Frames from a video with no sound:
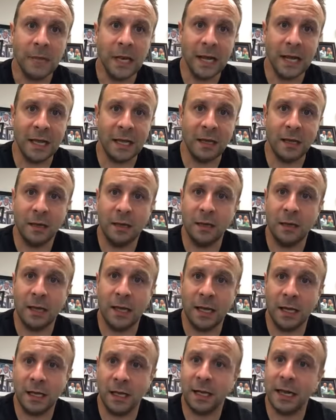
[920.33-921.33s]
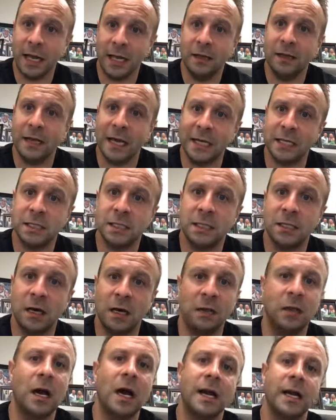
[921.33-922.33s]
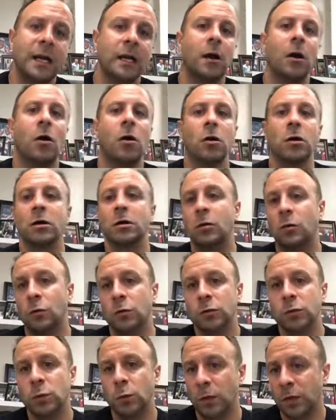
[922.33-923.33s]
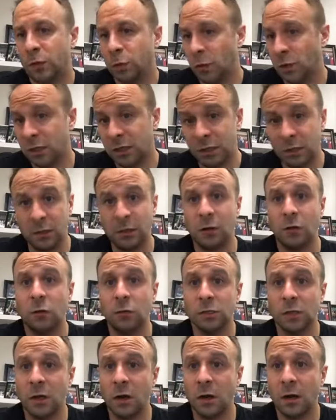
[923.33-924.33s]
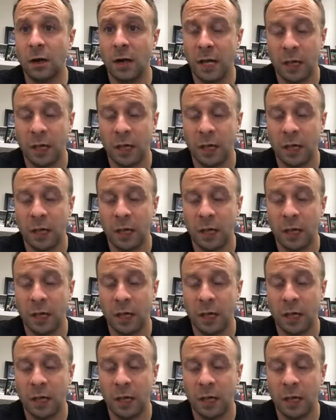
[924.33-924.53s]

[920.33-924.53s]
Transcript: And again, that's aligning our goals with what their goals are.